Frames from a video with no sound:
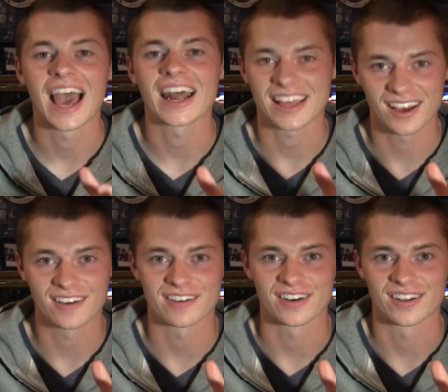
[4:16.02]
Got it
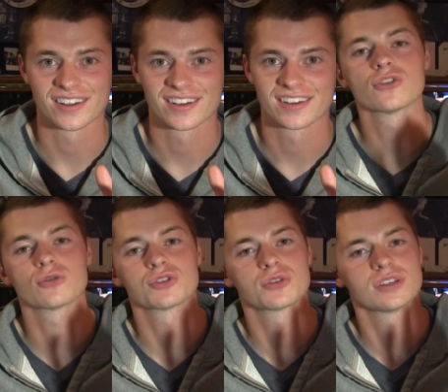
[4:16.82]
covered.
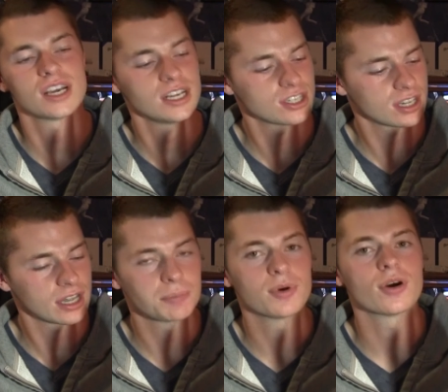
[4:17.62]
Also
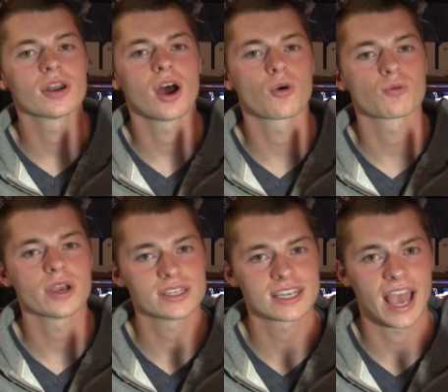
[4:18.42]
strategically put a
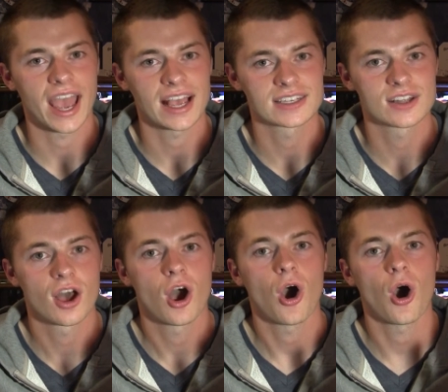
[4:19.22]
wrist
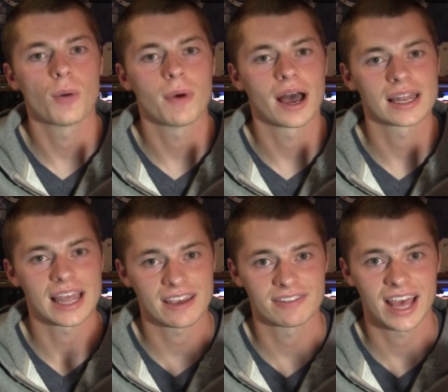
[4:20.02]
cast on
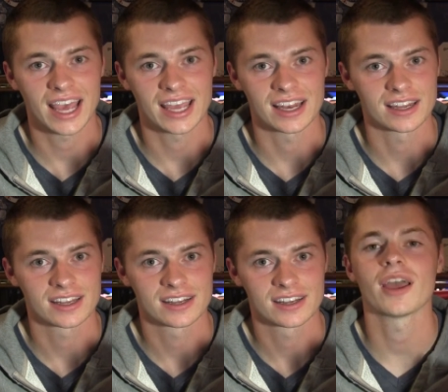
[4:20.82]
my left hand,
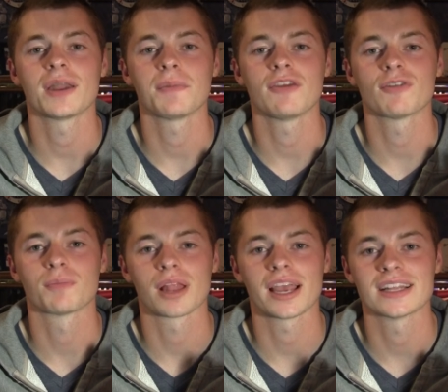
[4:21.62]
preventing me
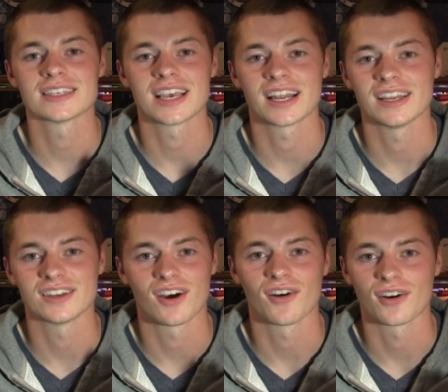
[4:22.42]
from playing
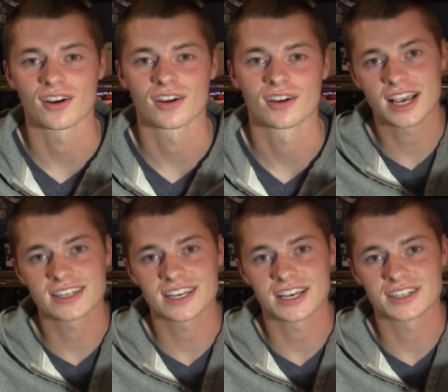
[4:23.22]
said guitar.
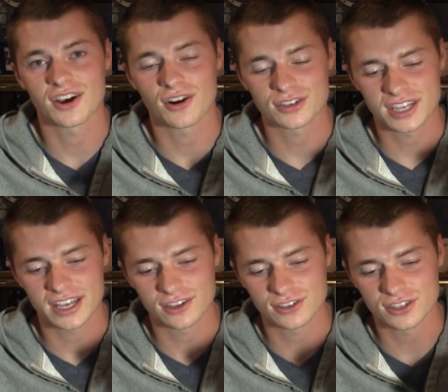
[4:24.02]
Sexy guitar
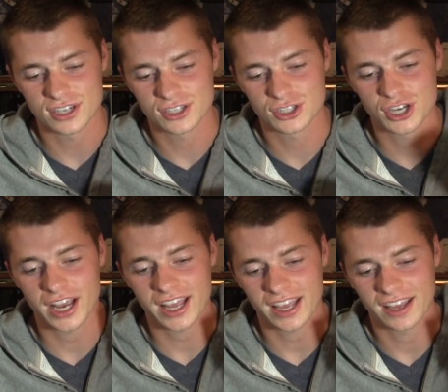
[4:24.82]
skills?
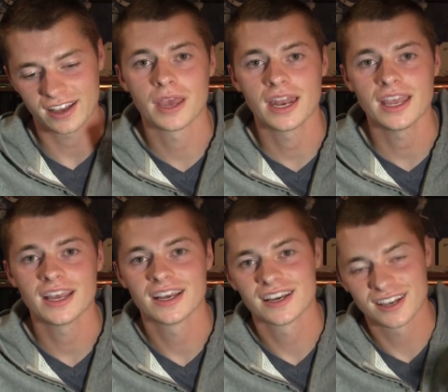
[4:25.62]
Check.
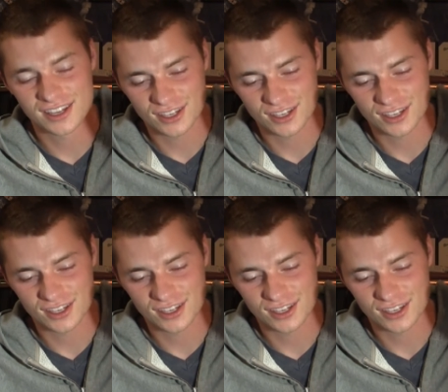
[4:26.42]
Pity?